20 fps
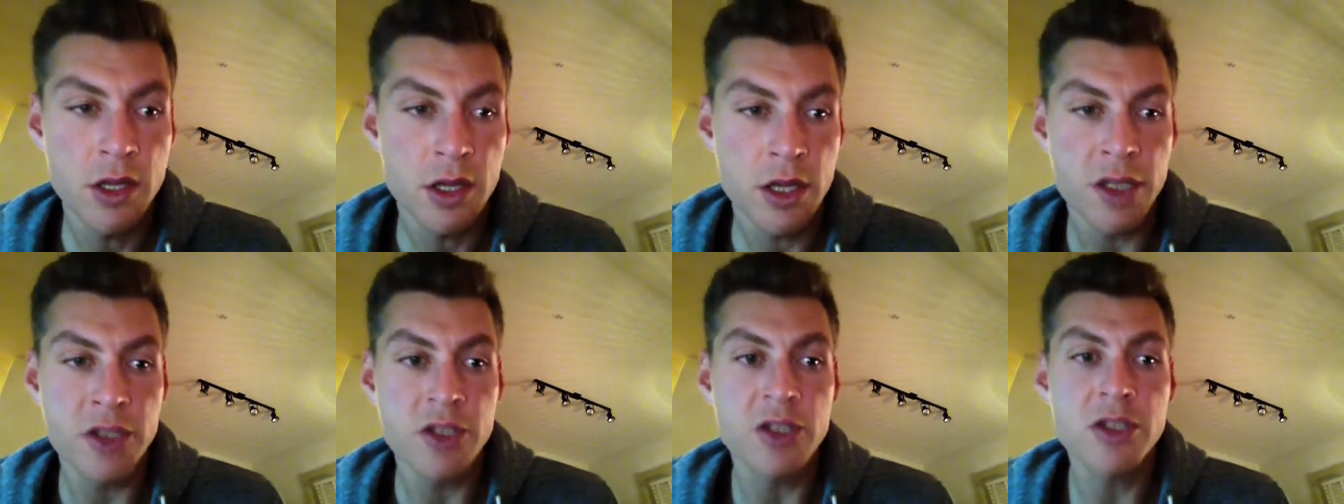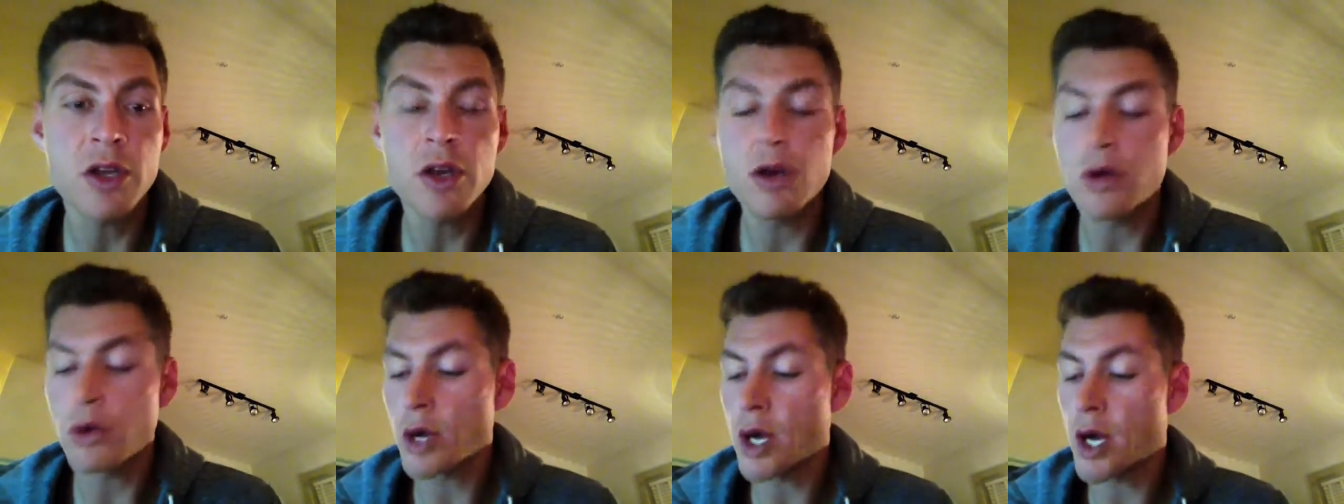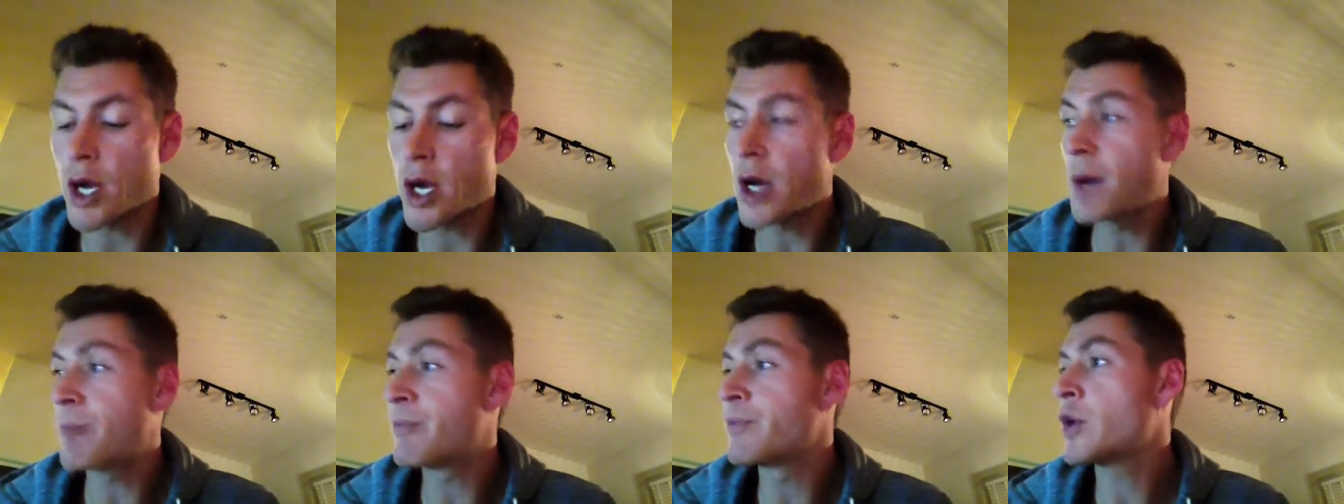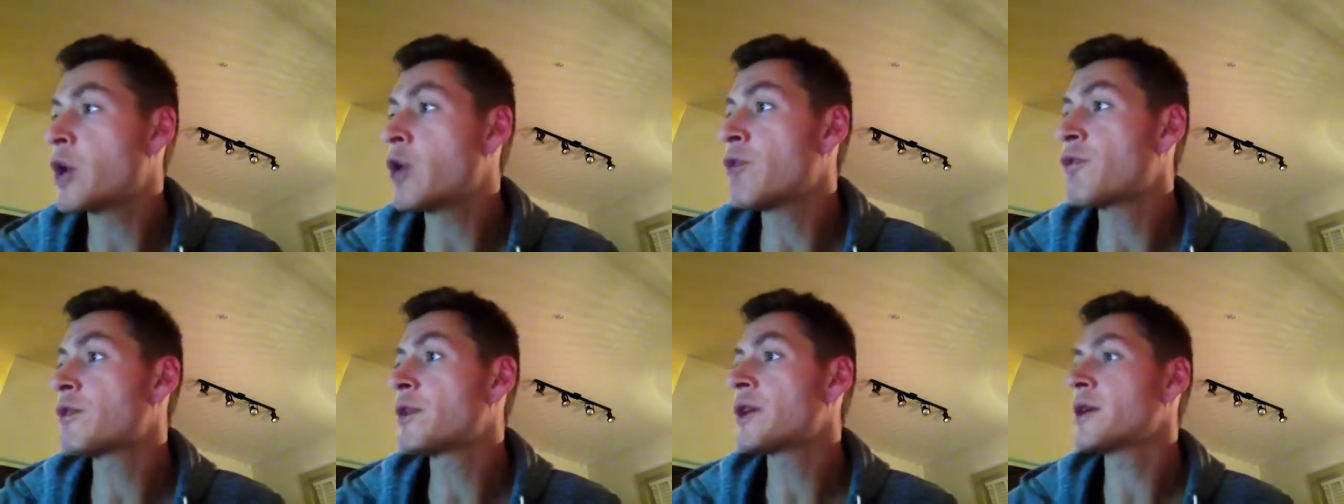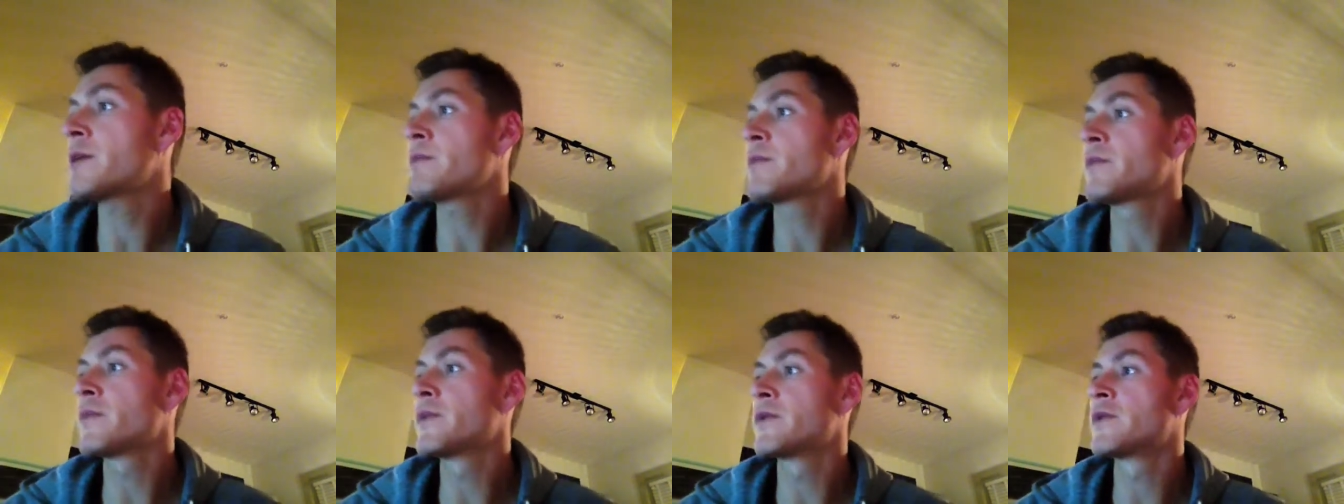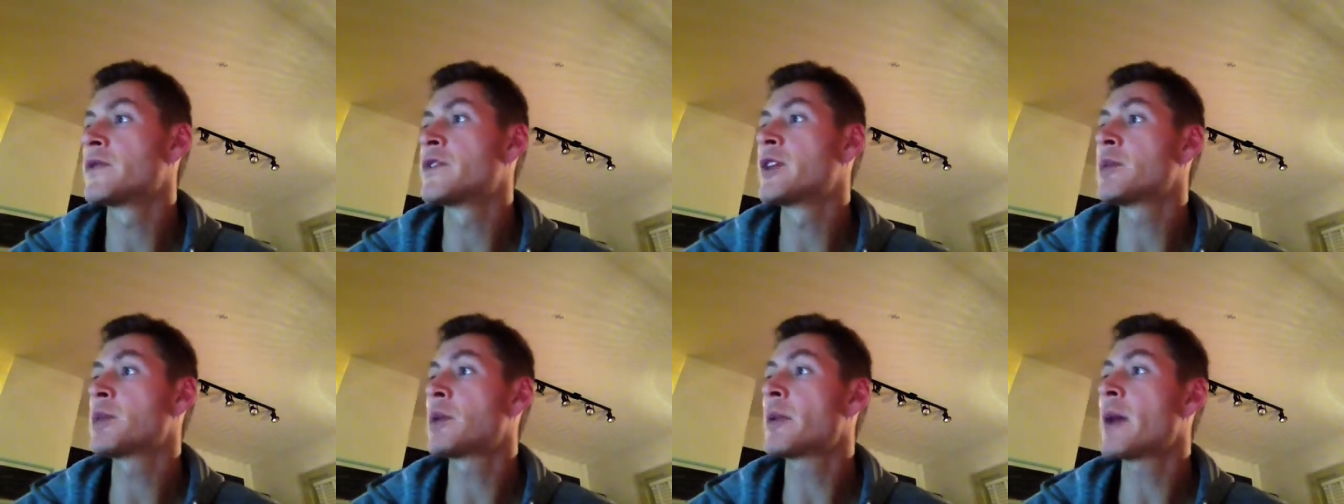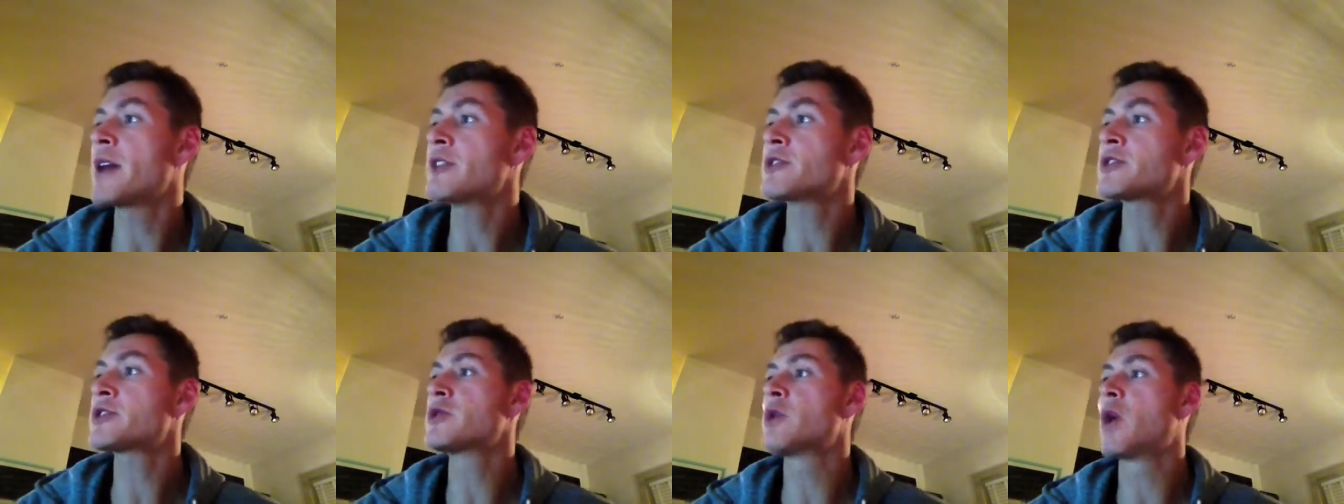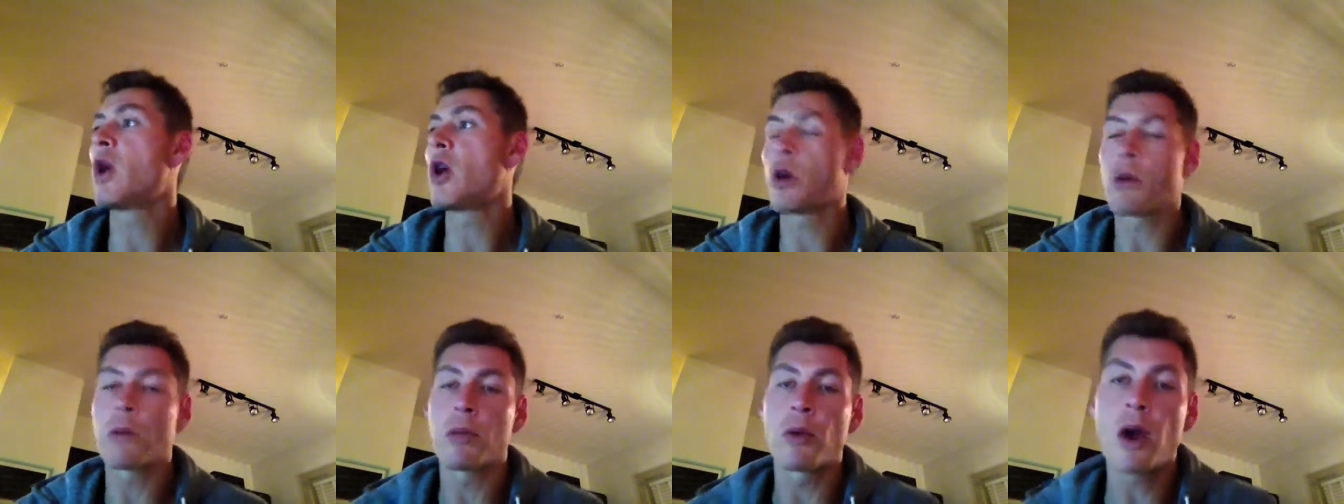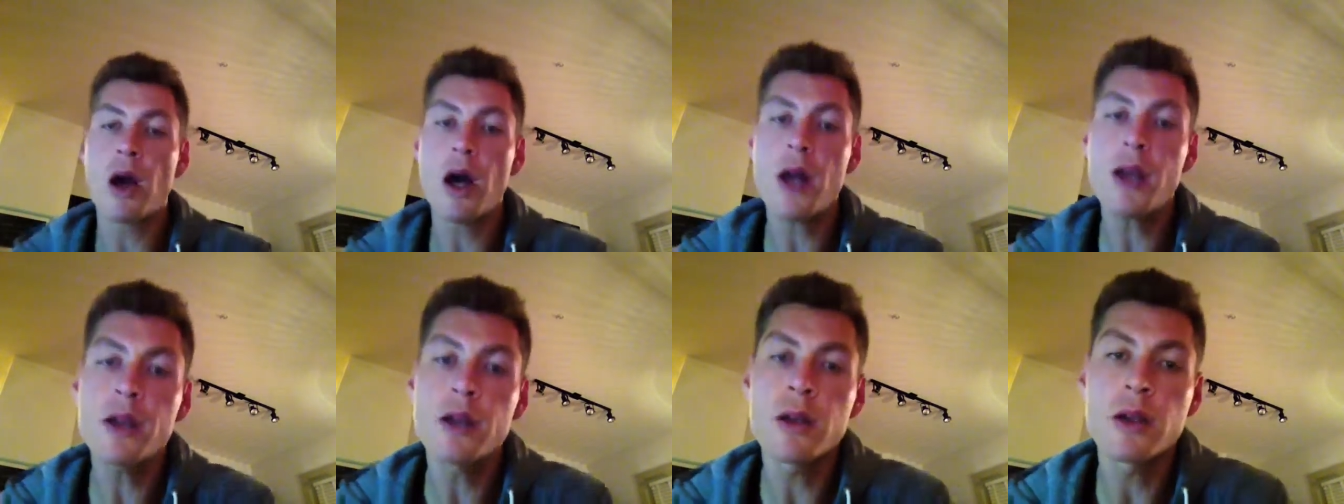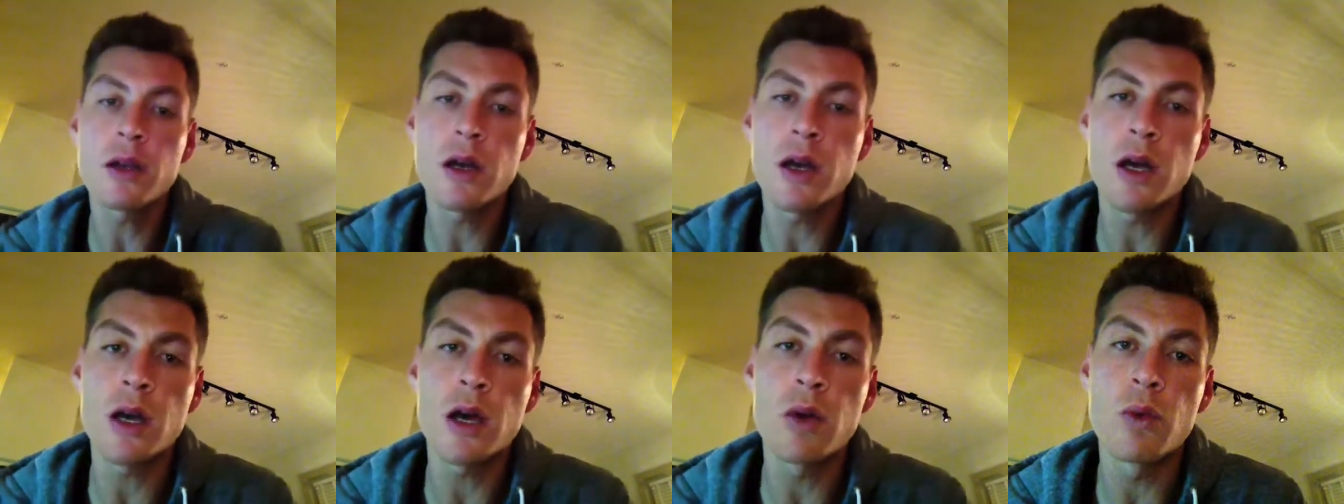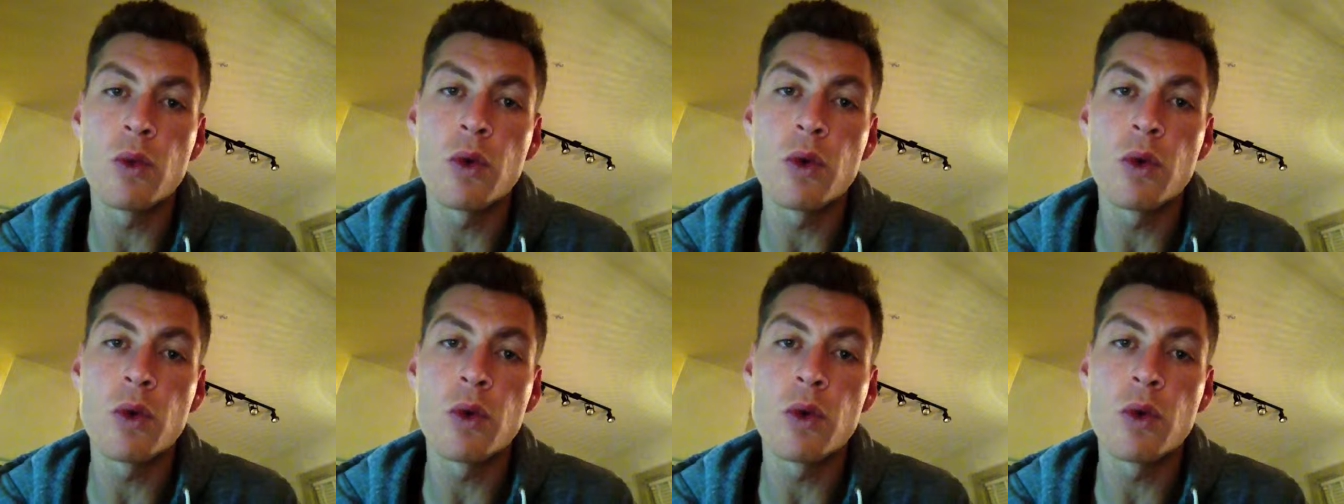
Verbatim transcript: And so, um, hopefully, diplomats who are abroad uh,